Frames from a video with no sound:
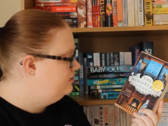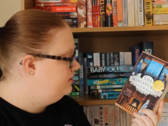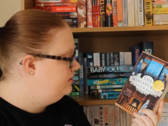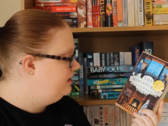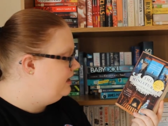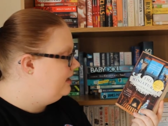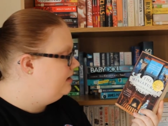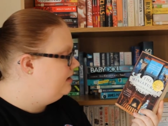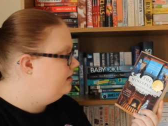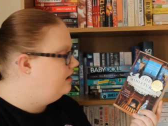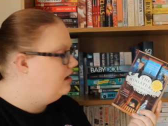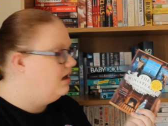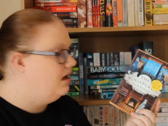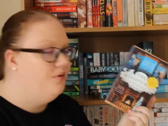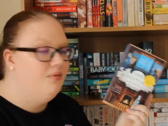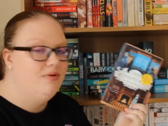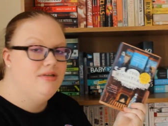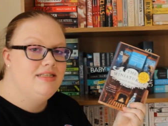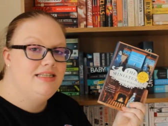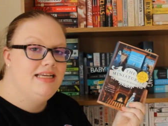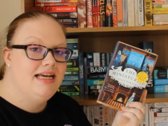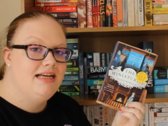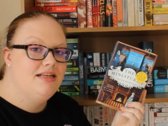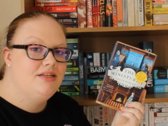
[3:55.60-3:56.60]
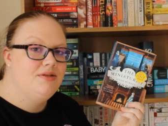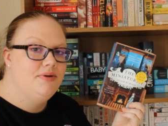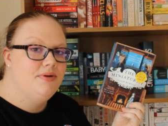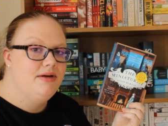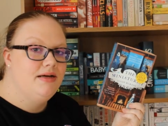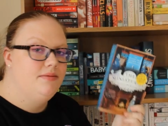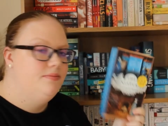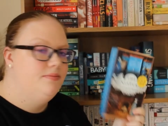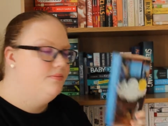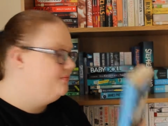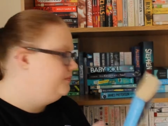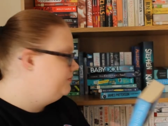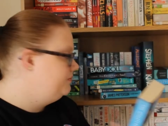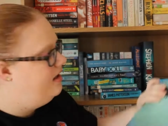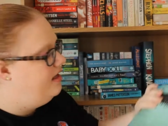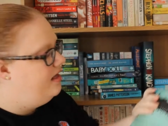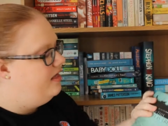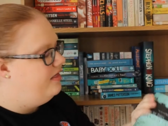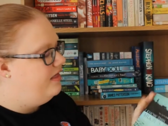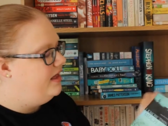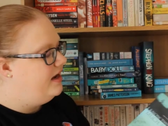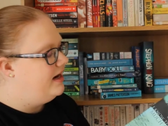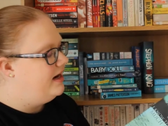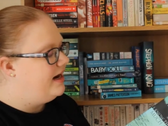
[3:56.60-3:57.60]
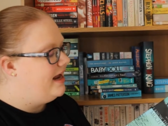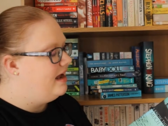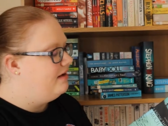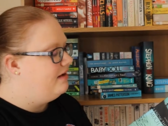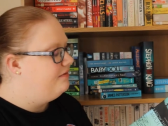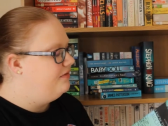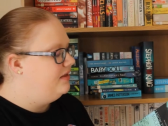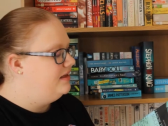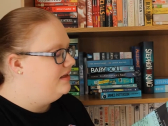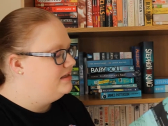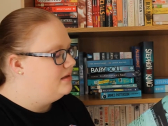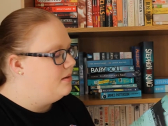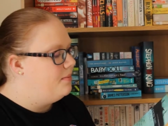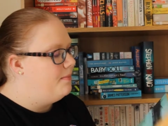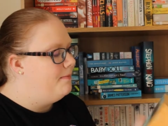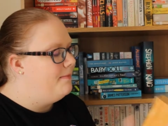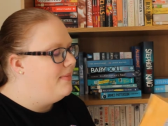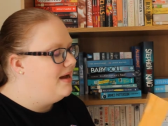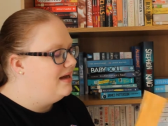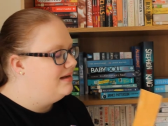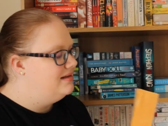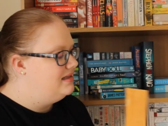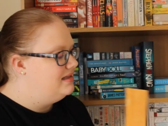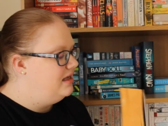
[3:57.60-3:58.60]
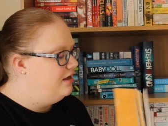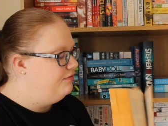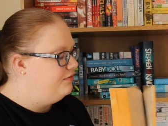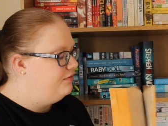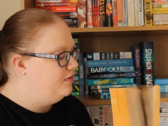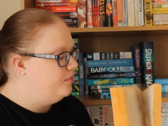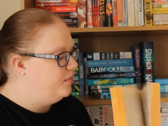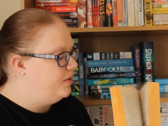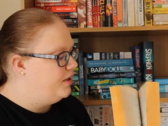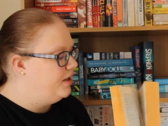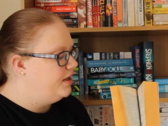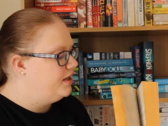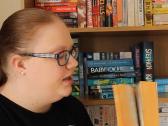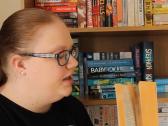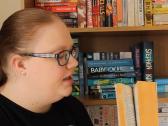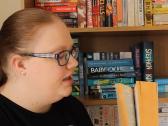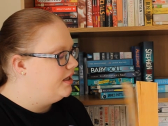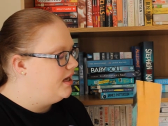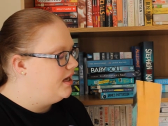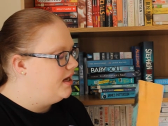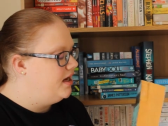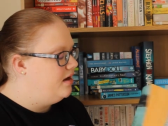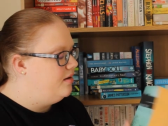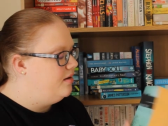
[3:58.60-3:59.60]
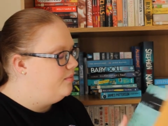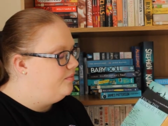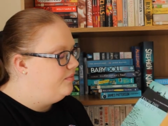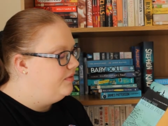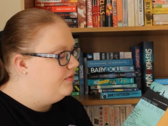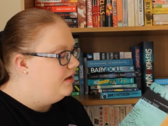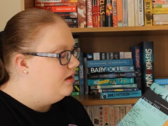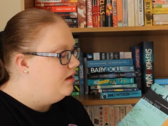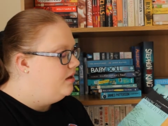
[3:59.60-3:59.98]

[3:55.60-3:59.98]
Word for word: yeah I want to get to it. Then I have this massive book um,